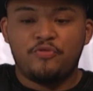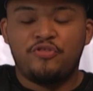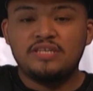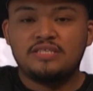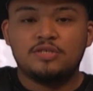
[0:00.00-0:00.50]

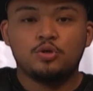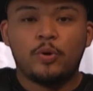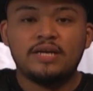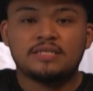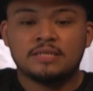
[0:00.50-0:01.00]
This
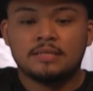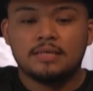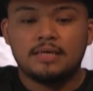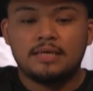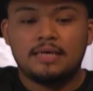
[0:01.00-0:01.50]

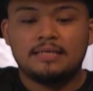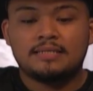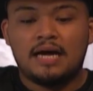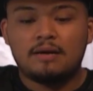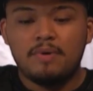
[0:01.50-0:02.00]
situation
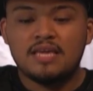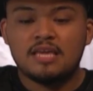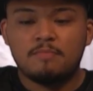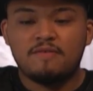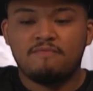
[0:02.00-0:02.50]
is not
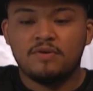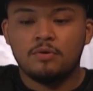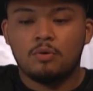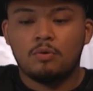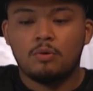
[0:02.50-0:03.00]
making me
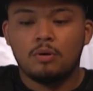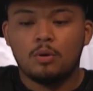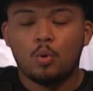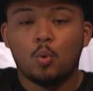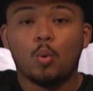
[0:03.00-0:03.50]
feel
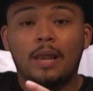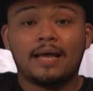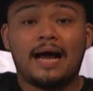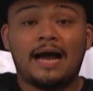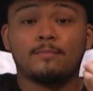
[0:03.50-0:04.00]

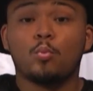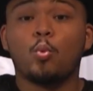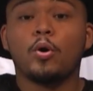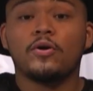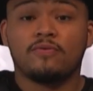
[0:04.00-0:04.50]
like
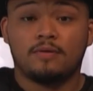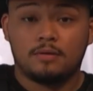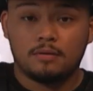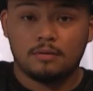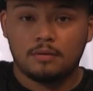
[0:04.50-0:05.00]
I'm worth it,
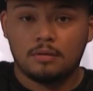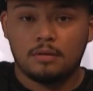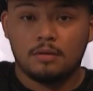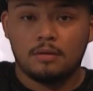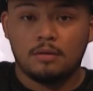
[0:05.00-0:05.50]

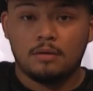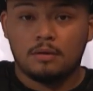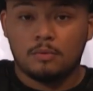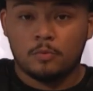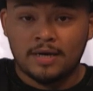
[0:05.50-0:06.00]

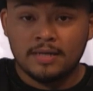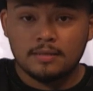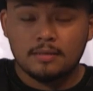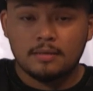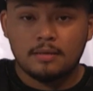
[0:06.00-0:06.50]
right?
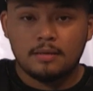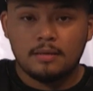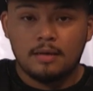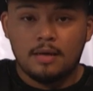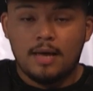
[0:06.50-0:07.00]

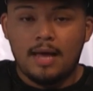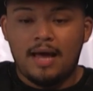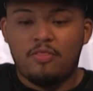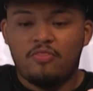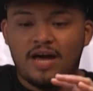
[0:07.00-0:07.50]

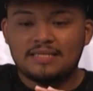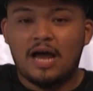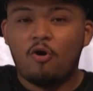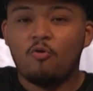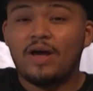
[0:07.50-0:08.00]
And that's
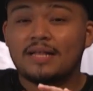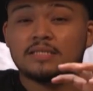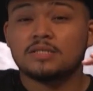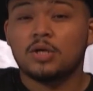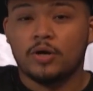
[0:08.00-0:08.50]
how that
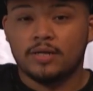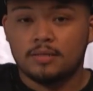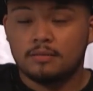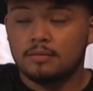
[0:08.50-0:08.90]
started.